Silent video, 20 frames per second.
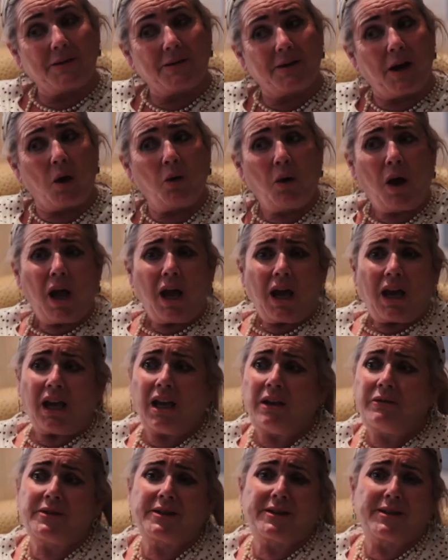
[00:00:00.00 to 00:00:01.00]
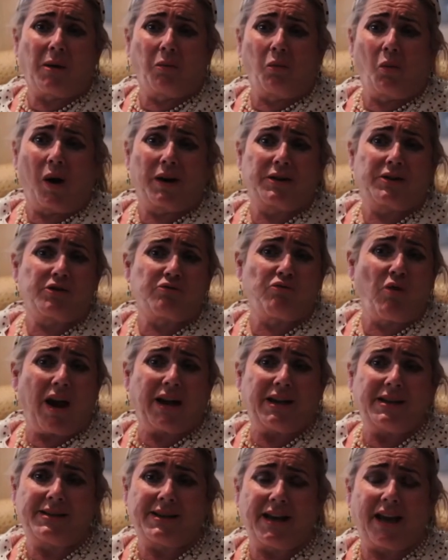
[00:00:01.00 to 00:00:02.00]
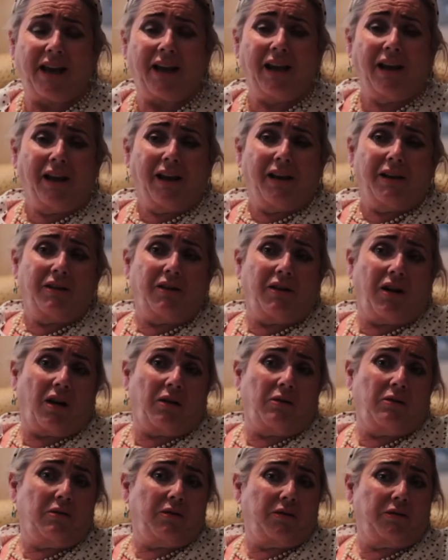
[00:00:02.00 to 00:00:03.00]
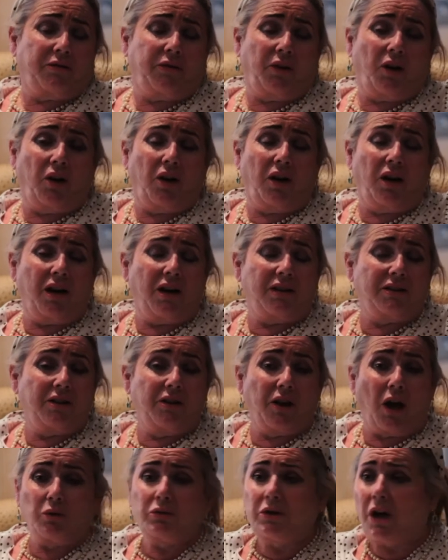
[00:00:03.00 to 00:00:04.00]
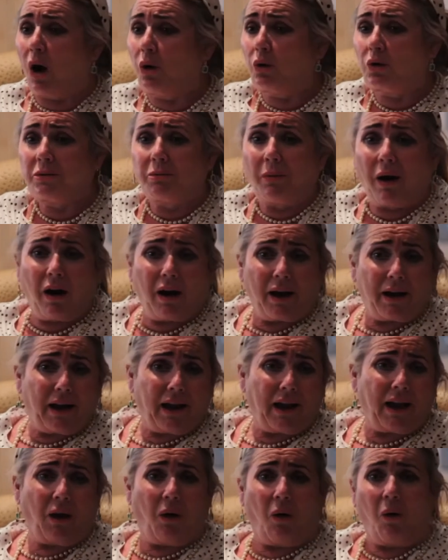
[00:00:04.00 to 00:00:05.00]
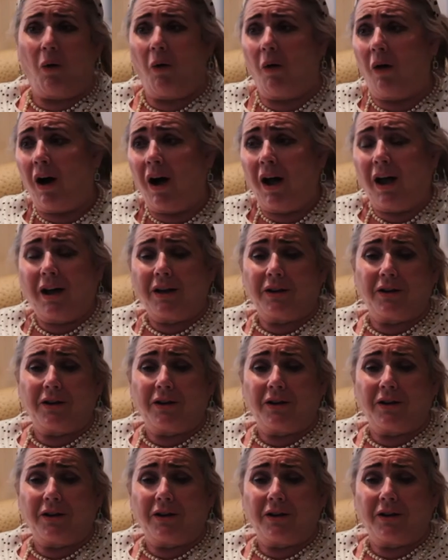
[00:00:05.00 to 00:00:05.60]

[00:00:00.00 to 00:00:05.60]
So if someone's raising, you know, for, you know, gold mining or,